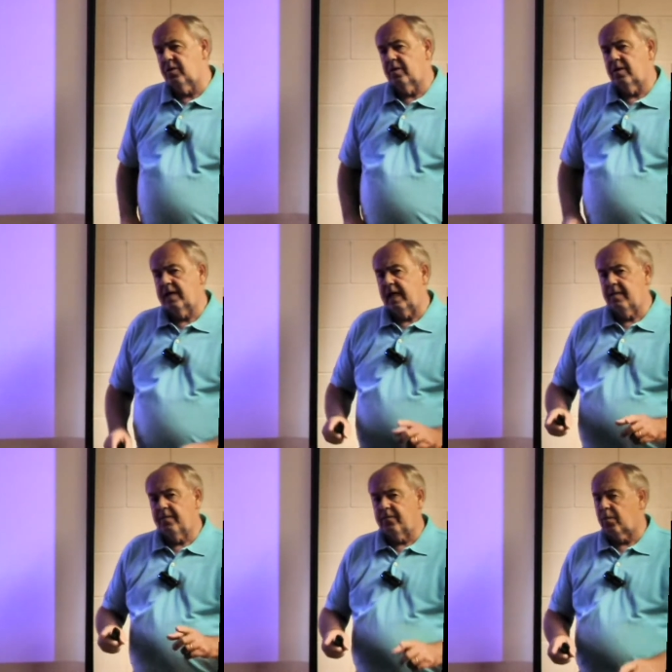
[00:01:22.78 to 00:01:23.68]
they're
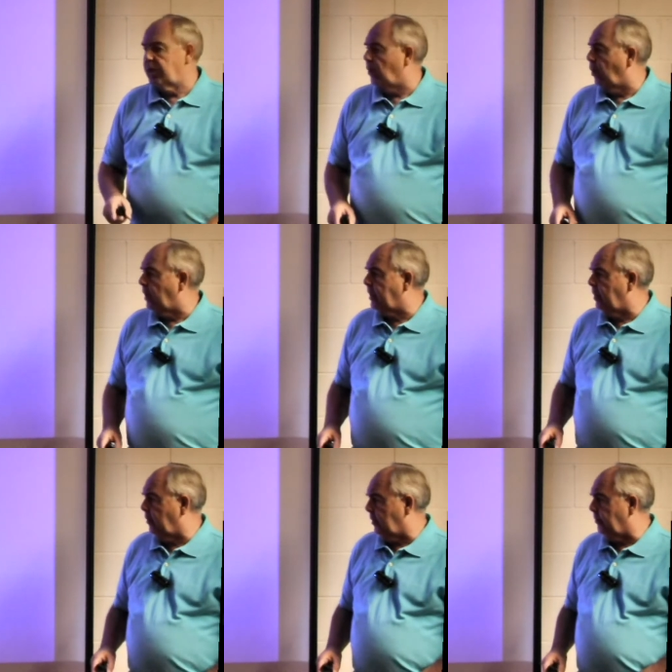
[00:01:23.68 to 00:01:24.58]
dead before you're working
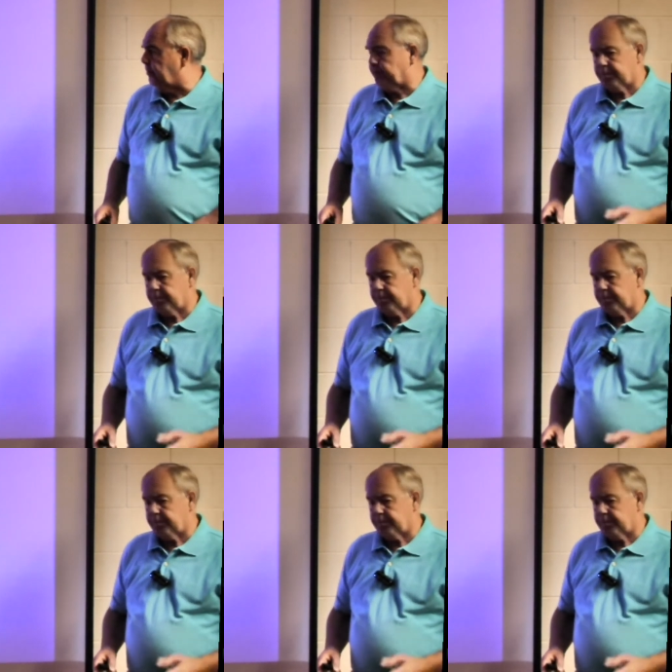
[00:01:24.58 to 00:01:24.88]
on them.